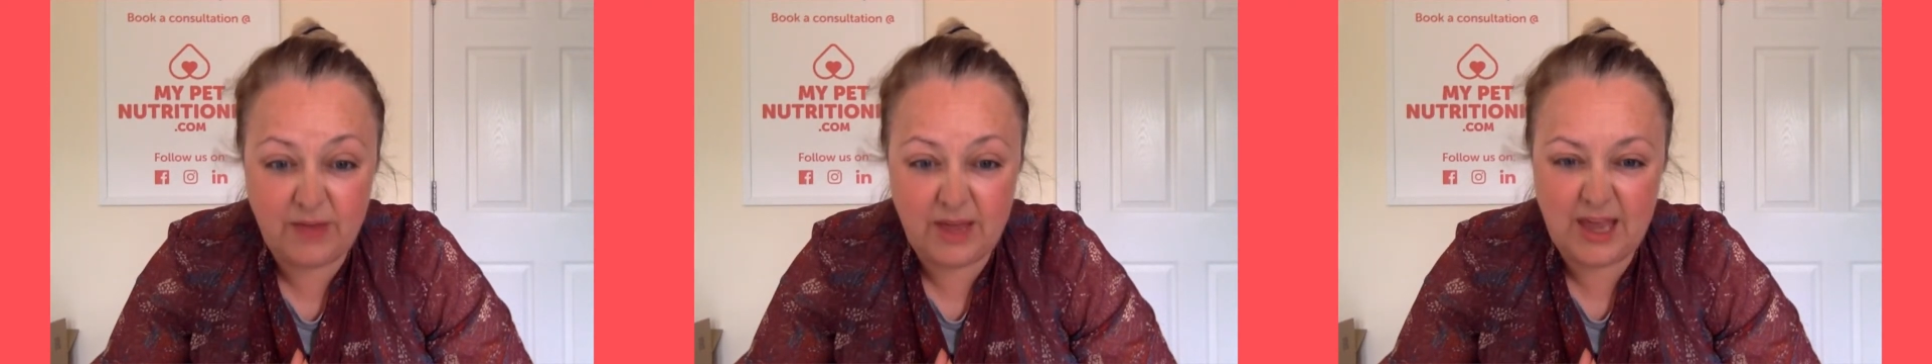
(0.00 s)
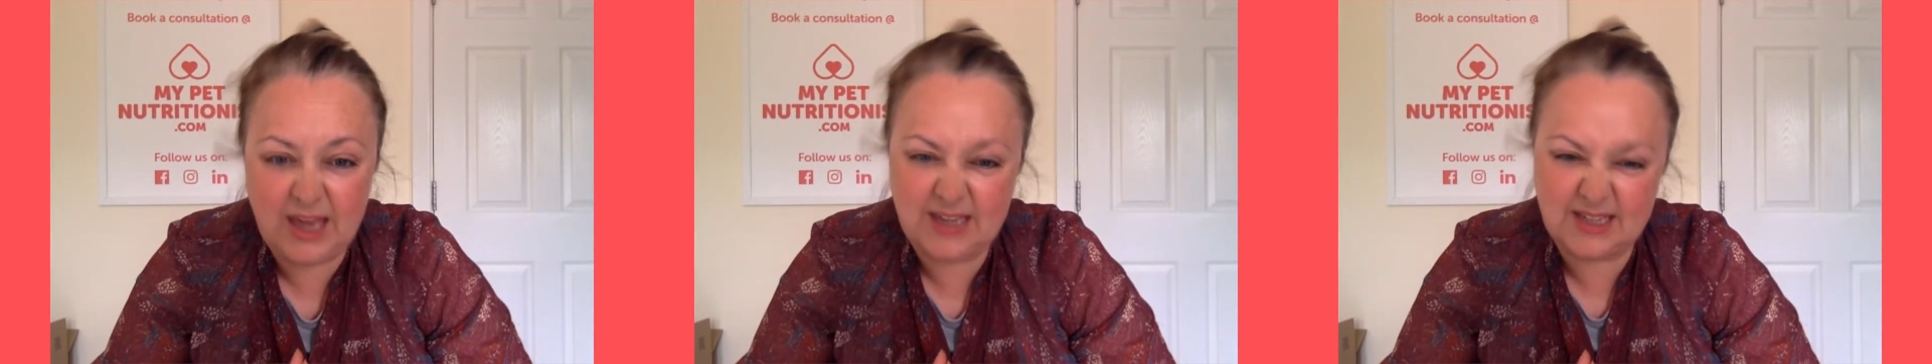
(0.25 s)

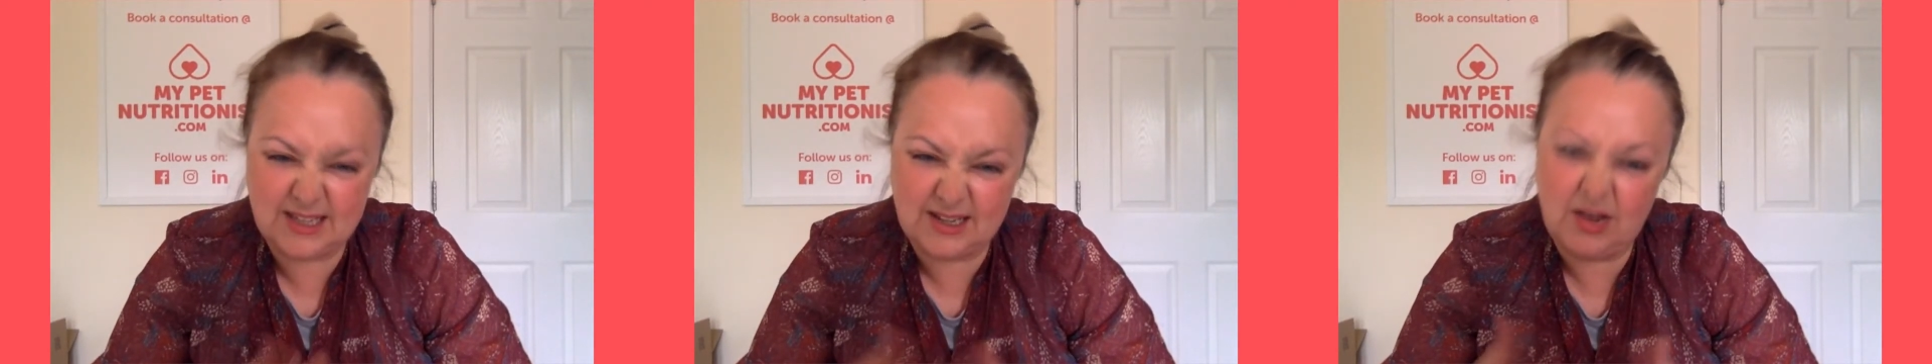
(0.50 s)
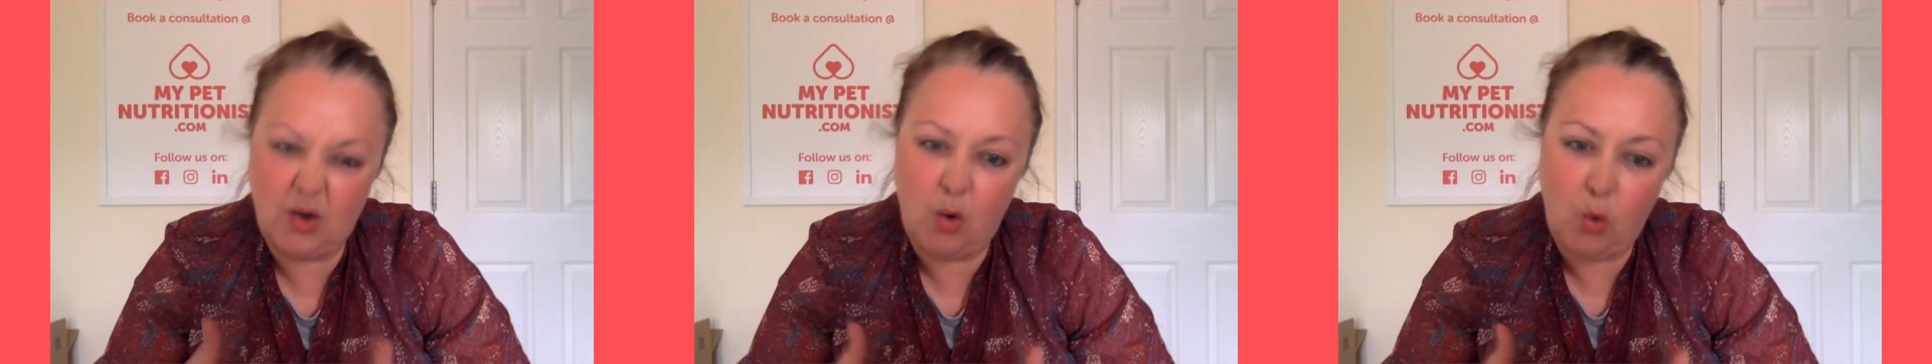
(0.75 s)
it doesn't
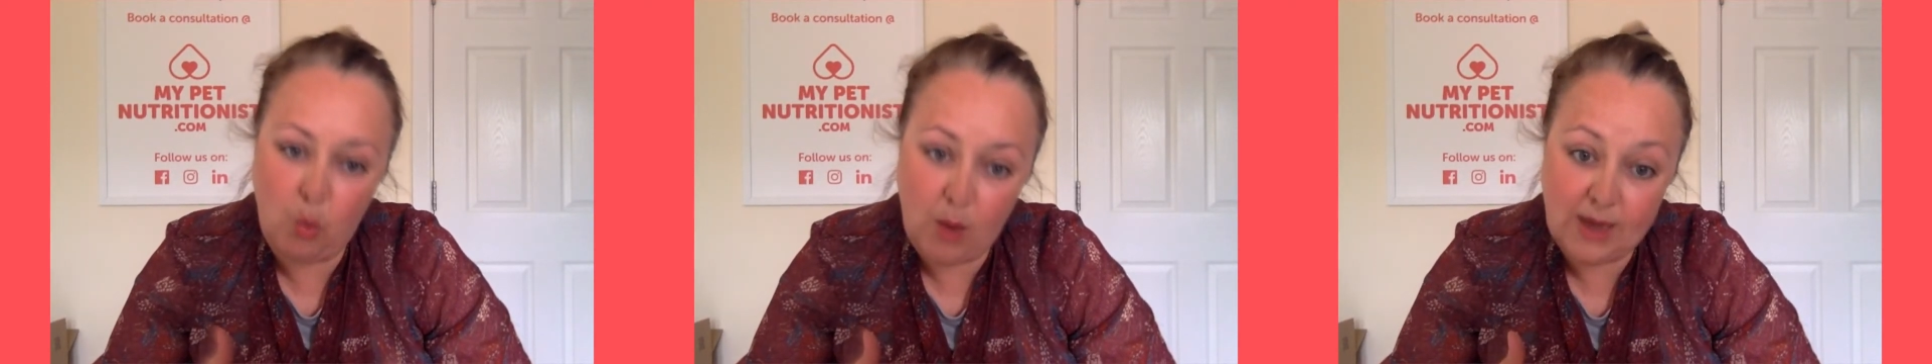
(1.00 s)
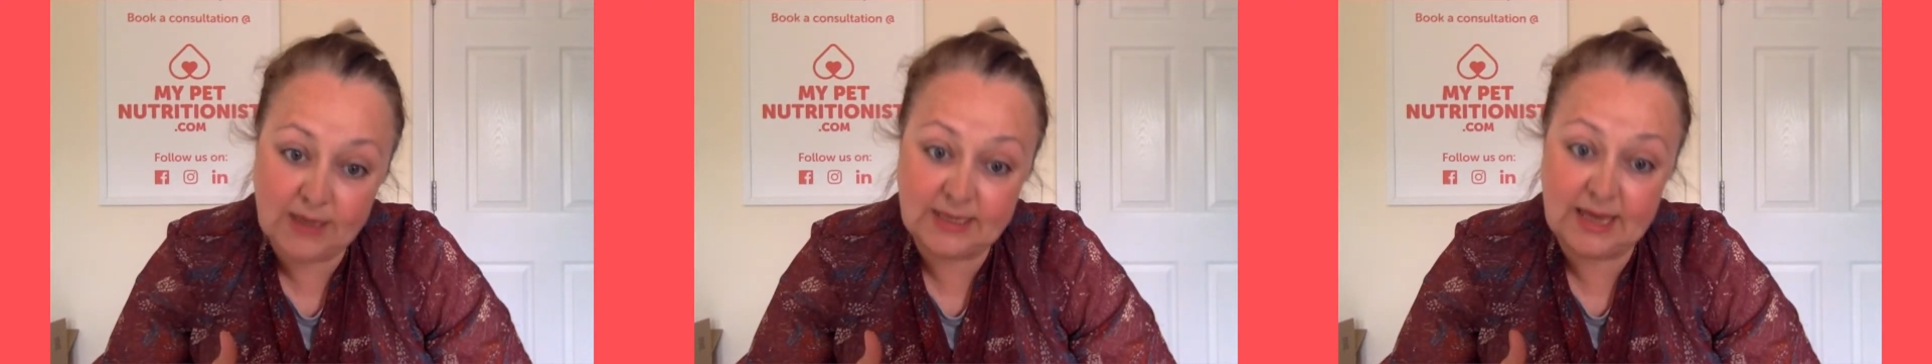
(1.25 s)

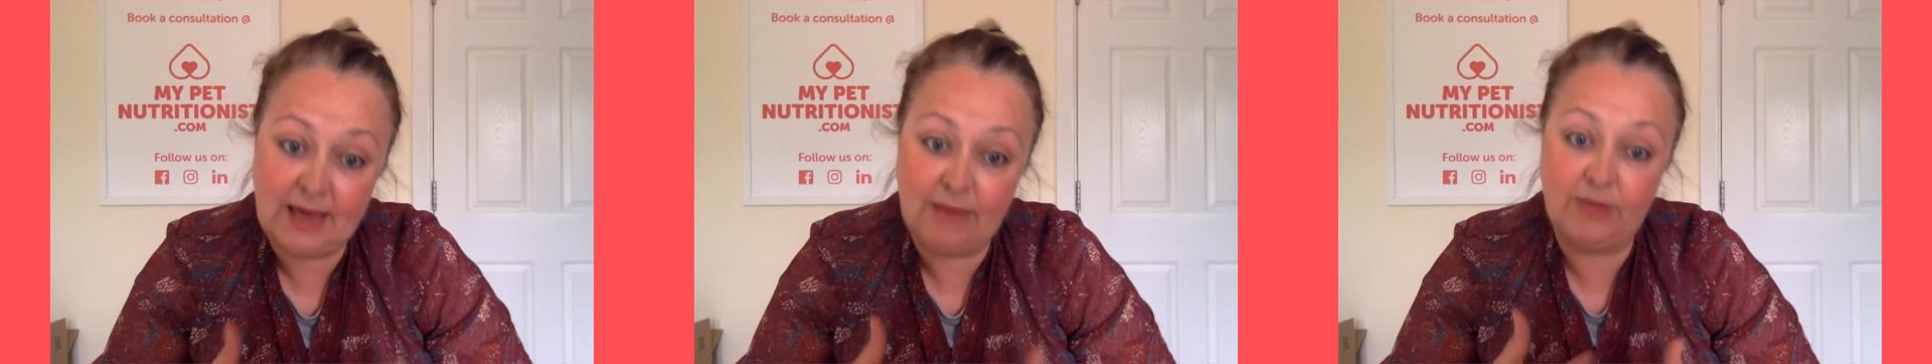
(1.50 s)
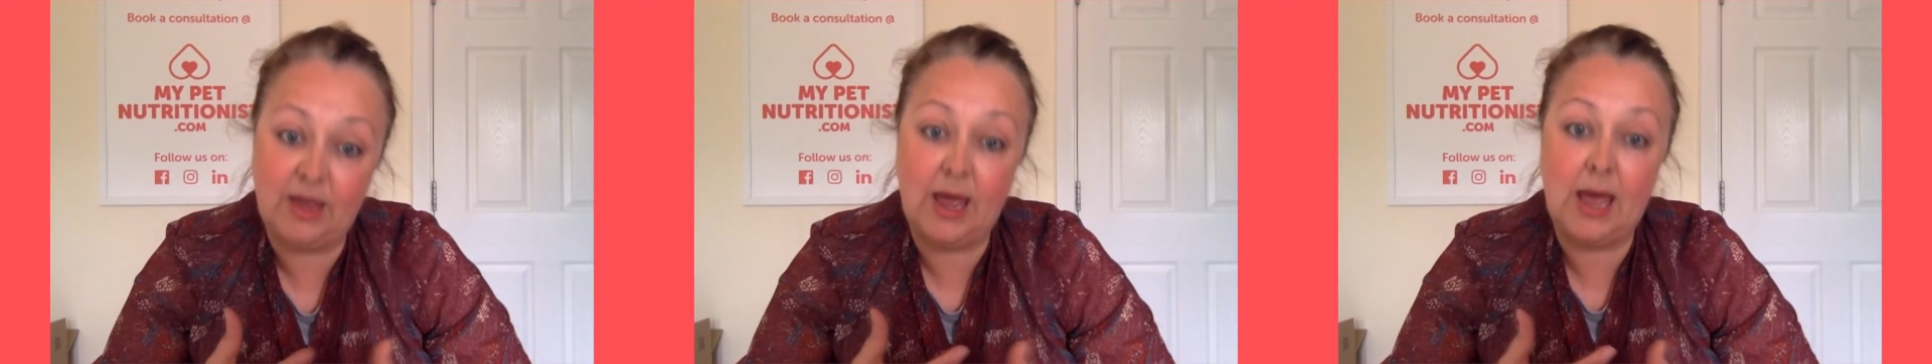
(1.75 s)
always
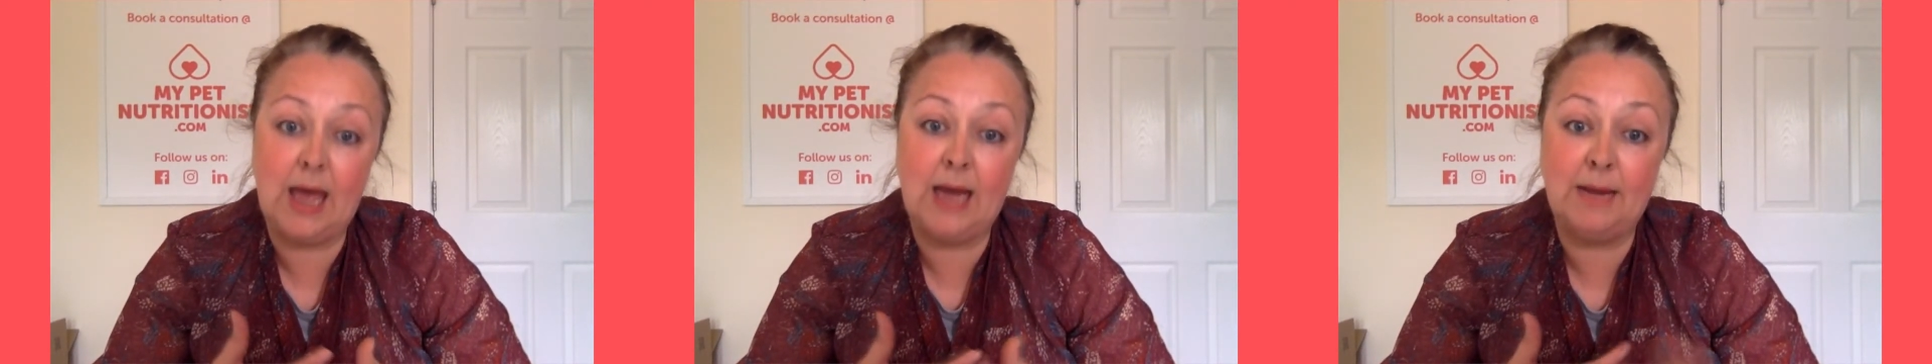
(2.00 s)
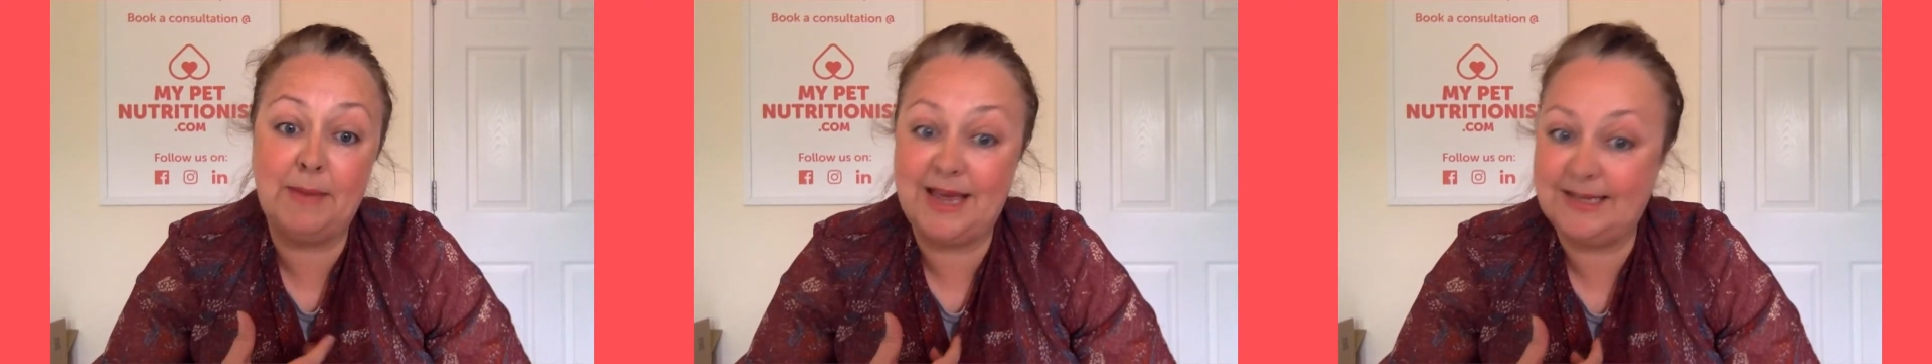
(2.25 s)
have an
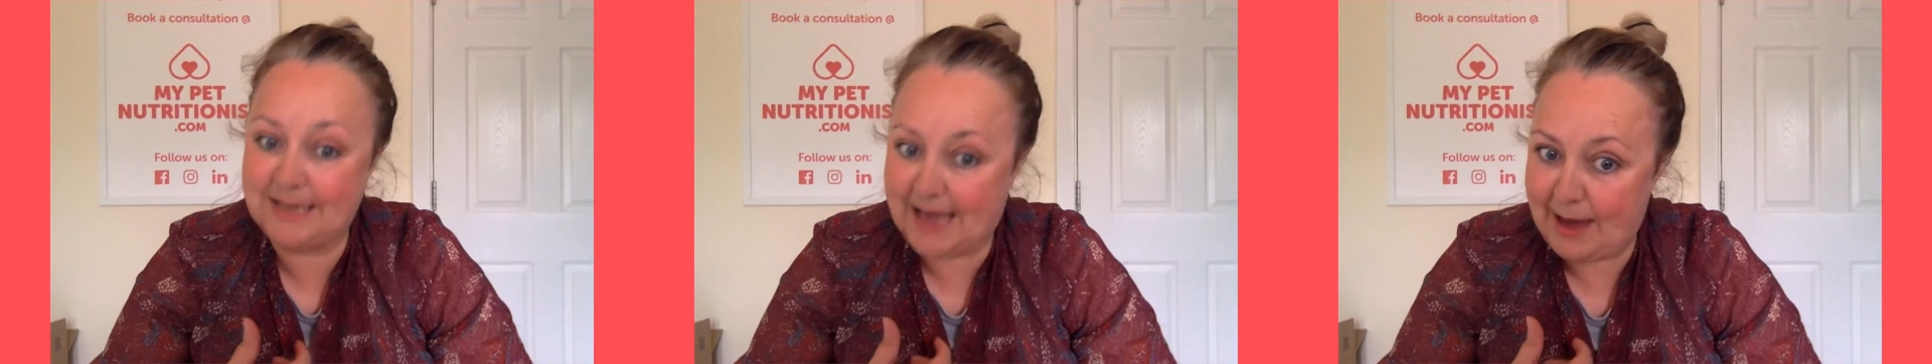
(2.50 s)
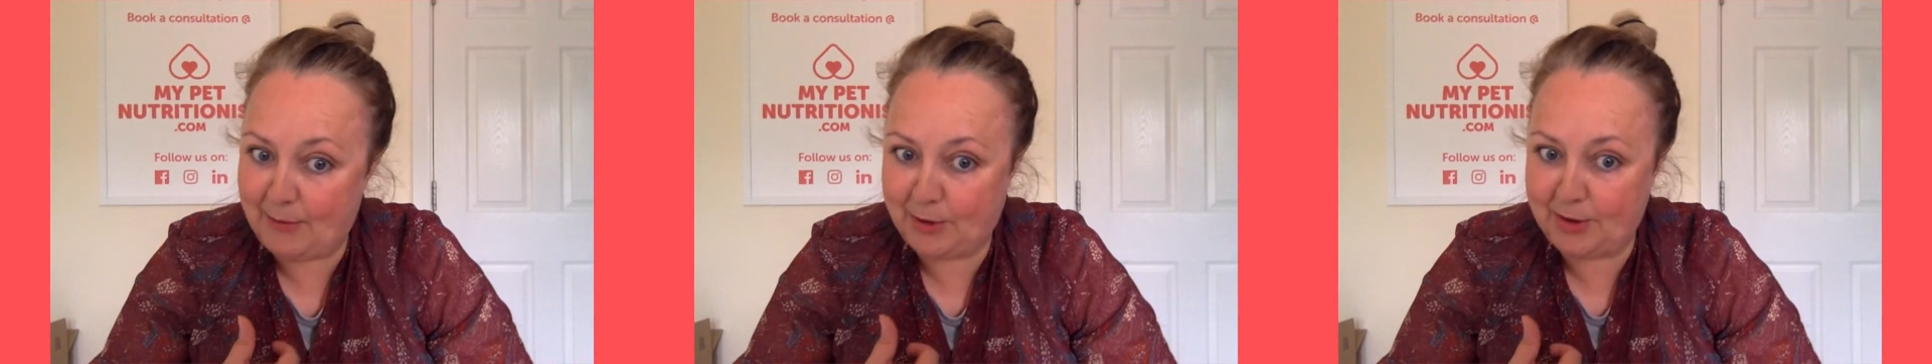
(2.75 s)
amazing
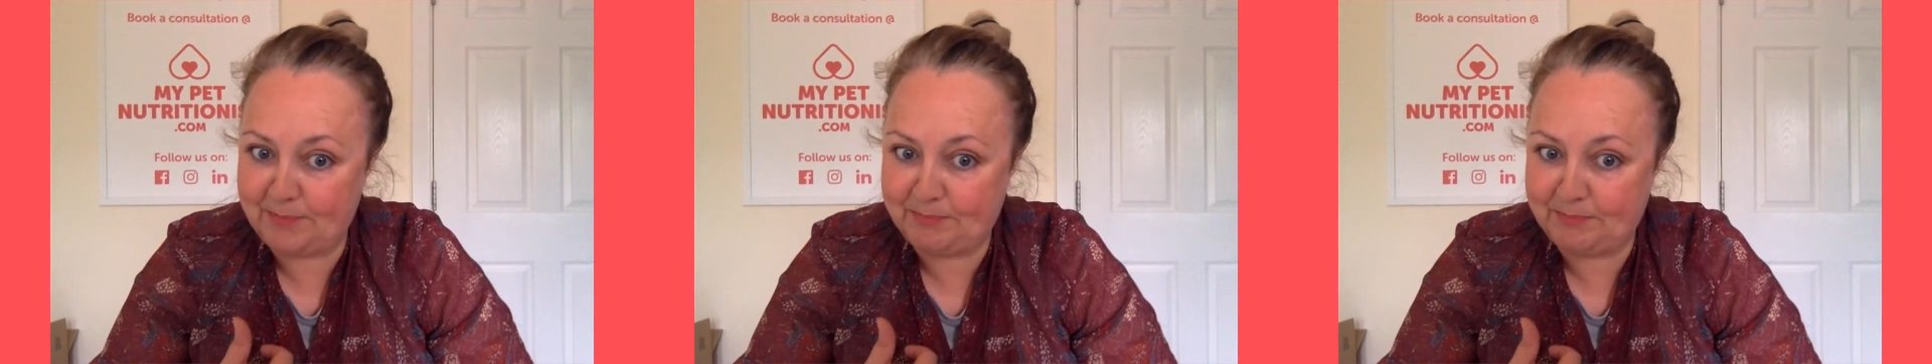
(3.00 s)
outcome.